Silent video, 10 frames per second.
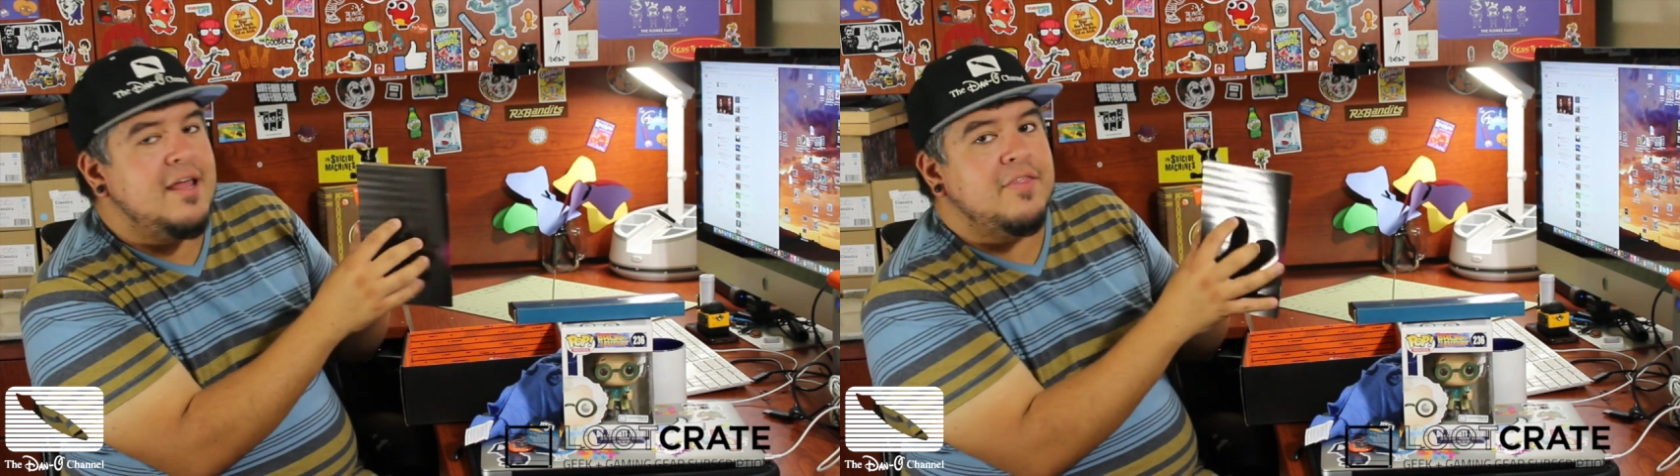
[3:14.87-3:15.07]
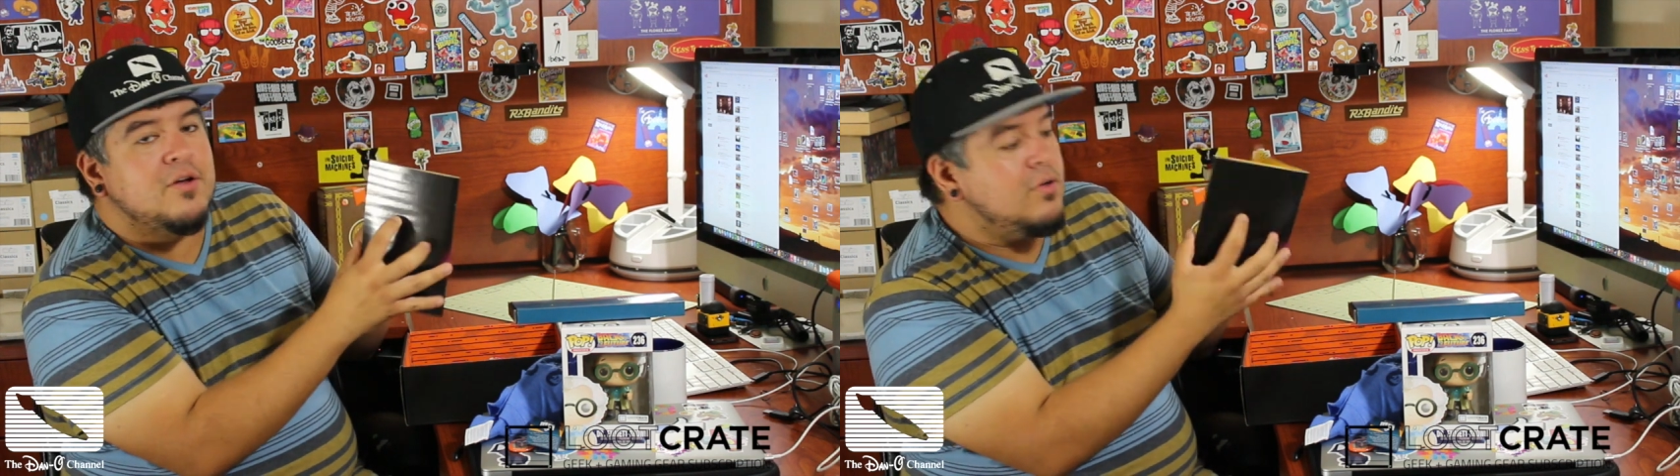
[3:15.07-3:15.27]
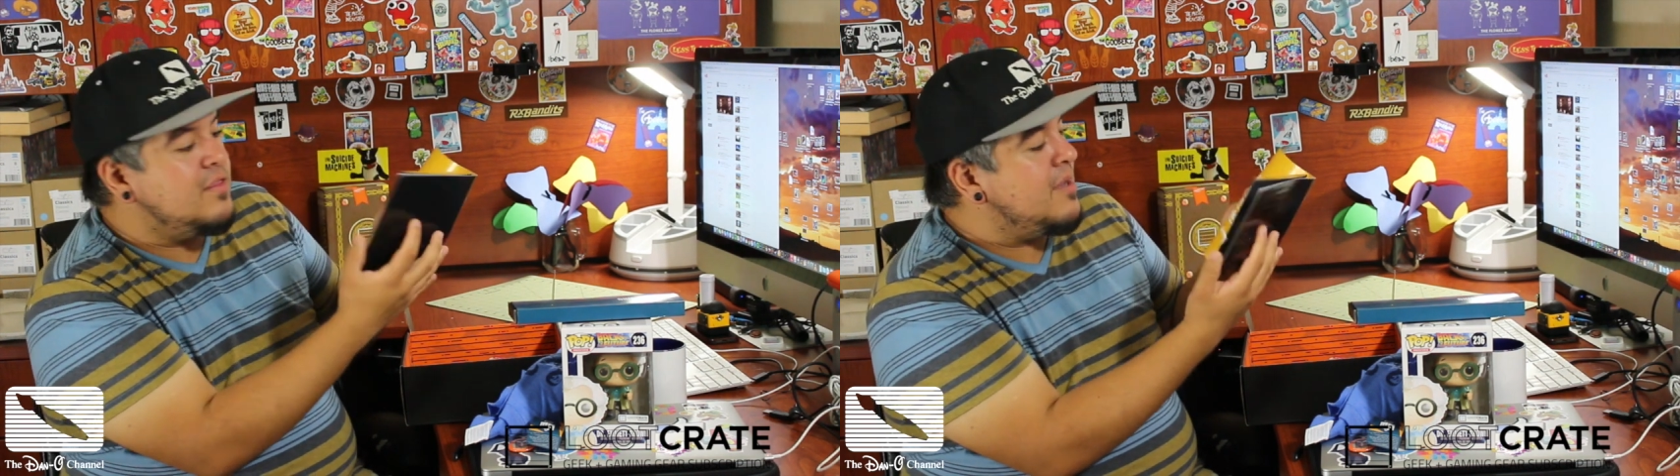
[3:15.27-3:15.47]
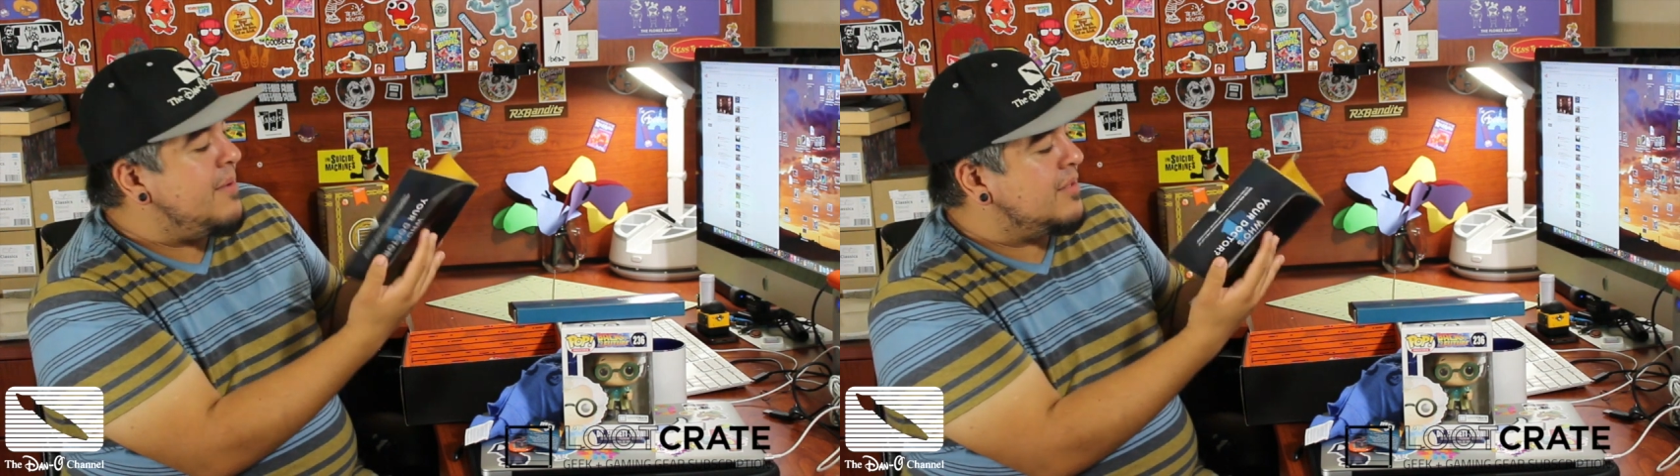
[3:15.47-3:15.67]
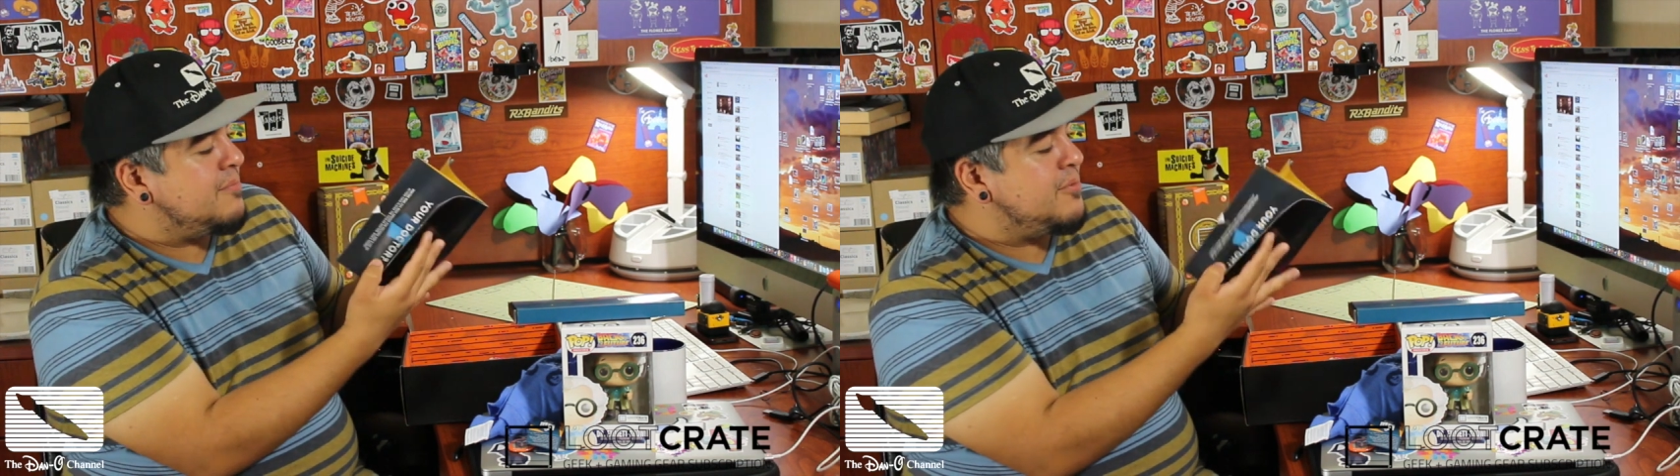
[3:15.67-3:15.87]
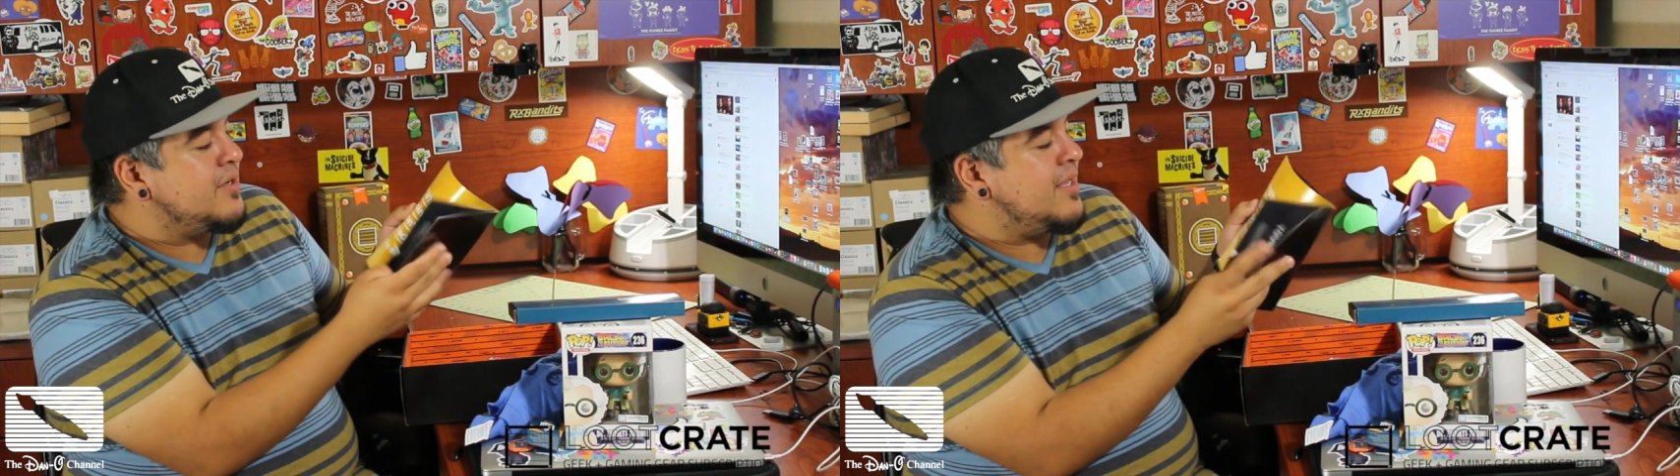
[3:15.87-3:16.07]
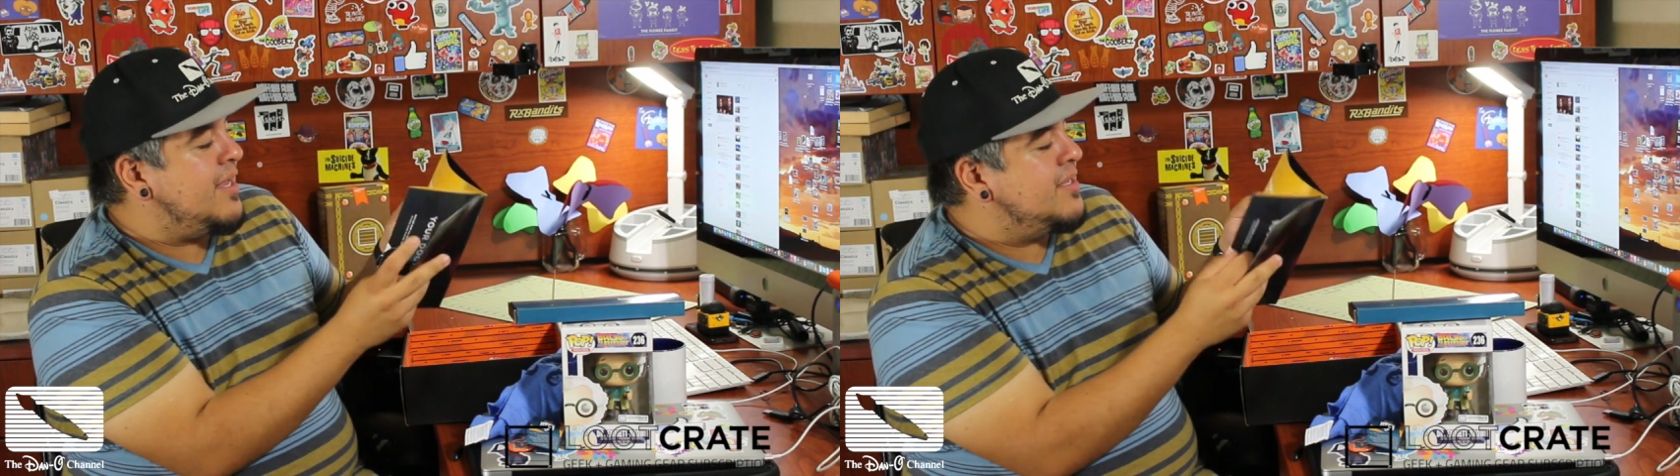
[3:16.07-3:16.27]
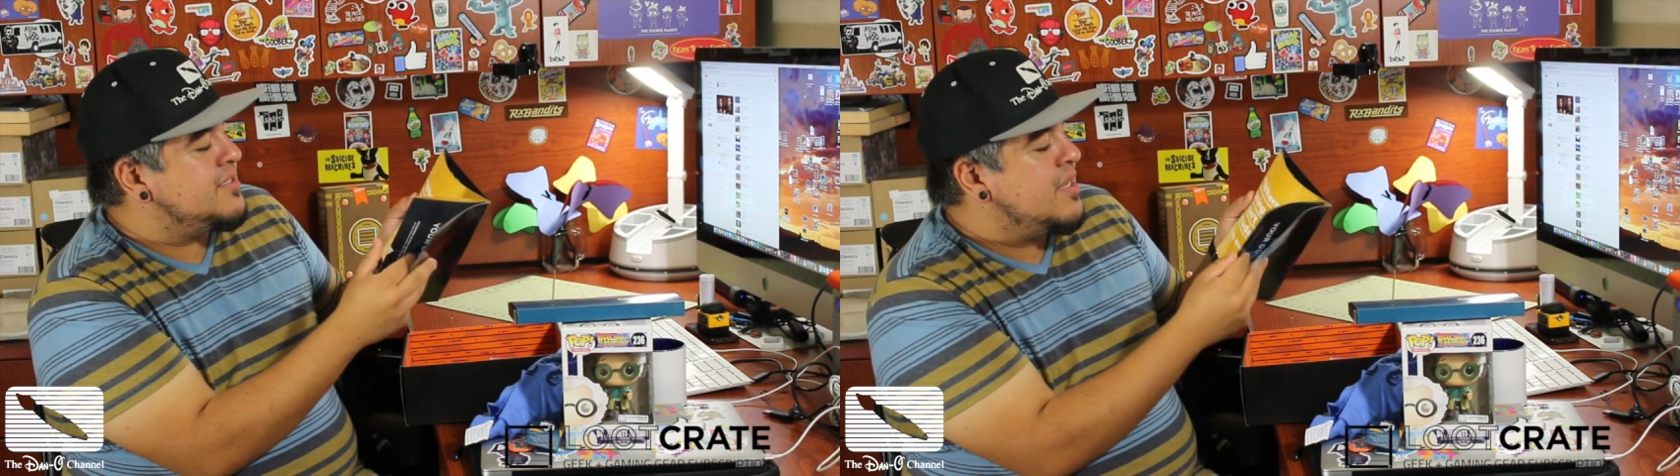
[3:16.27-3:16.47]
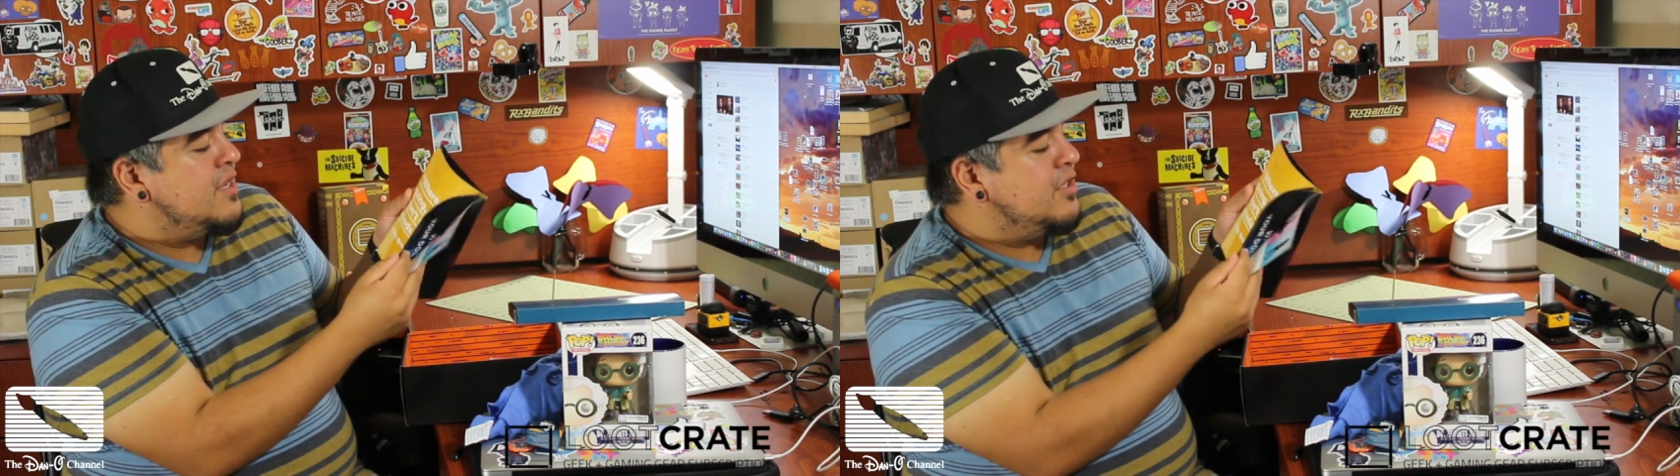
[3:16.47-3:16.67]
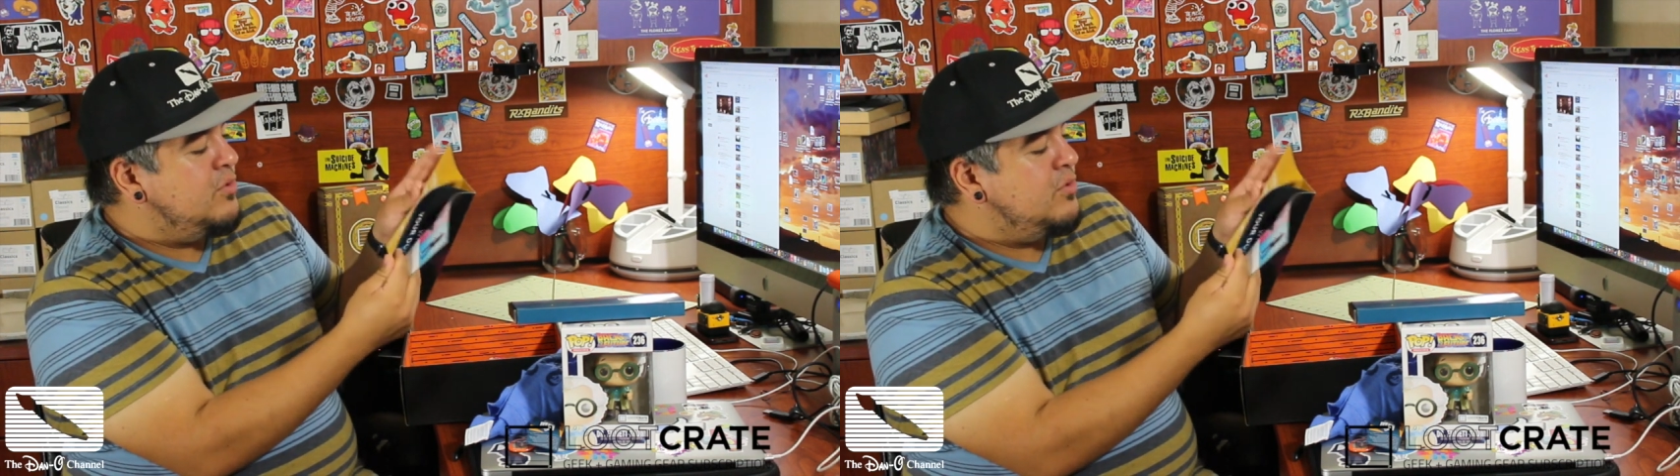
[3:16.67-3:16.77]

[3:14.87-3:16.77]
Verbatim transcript: Now the cool thing about the book is